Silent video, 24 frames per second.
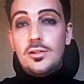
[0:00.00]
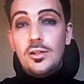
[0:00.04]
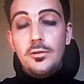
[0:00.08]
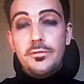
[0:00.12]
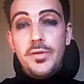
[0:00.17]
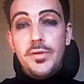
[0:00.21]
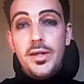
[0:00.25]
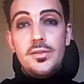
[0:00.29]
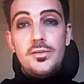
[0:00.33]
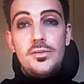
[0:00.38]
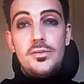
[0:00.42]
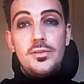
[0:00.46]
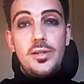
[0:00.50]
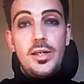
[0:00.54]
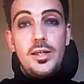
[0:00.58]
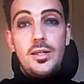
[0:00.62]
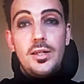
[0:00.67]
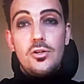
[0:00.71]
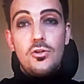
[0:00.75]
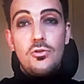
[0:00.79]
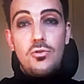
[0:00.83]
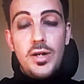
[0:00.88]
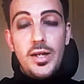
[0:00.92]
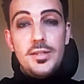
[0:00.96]
events like
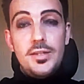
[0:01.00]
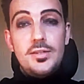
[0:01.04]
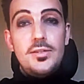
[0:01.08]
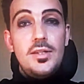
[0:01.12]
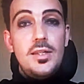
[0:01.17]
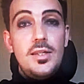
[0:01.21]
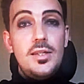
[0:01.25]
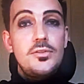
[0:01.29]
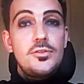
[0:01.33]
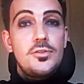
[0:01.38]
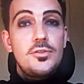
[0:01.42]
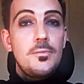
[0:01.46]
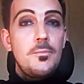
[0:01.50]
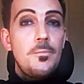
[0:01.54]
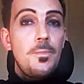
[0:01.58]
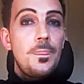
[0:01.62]
crises.